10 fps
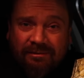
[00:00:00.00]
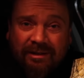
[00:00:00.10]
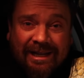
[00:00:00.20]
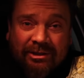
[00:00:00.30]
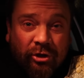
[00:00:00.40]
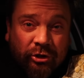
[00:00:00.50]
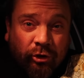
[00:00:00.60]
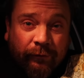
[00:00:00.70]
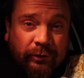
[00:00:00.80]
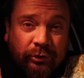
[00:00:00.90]
That's honest
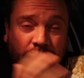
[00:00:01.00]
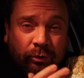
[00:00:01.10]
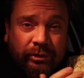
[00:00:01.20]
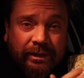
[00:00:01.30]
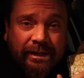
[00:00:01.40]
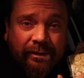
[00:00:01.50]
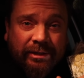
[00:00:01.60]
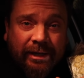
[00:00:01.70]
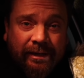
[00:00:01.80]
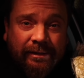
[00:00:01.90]
truth, it's too cold to stay
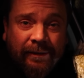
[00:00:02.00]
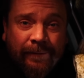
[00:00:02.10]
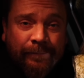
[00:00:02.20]
outside.